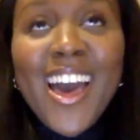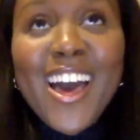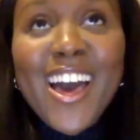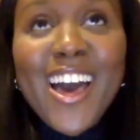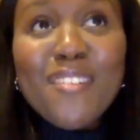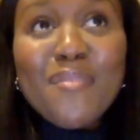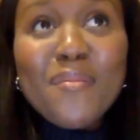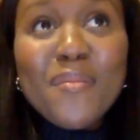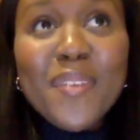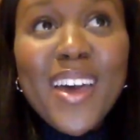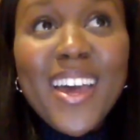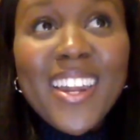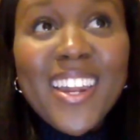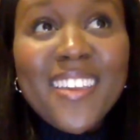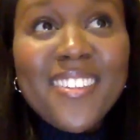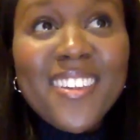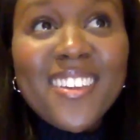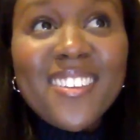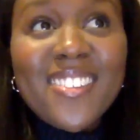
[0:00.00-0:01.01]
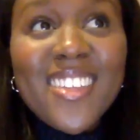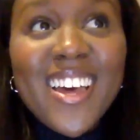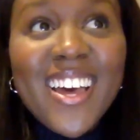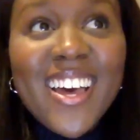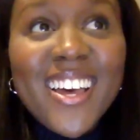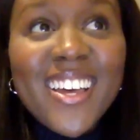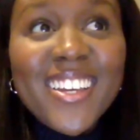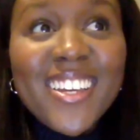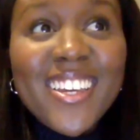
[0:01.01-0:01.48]
And I think
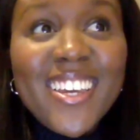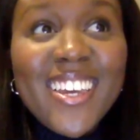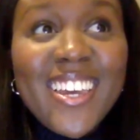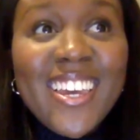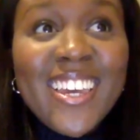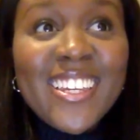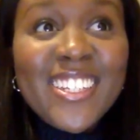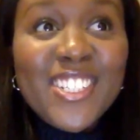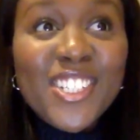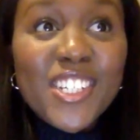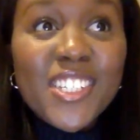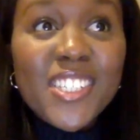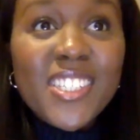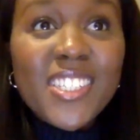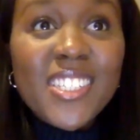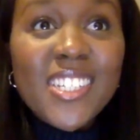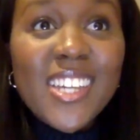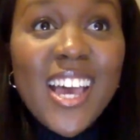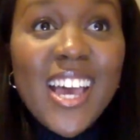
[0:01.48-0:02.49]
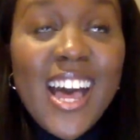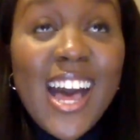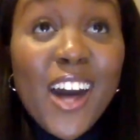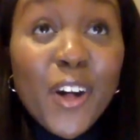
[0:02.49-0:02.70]
that it just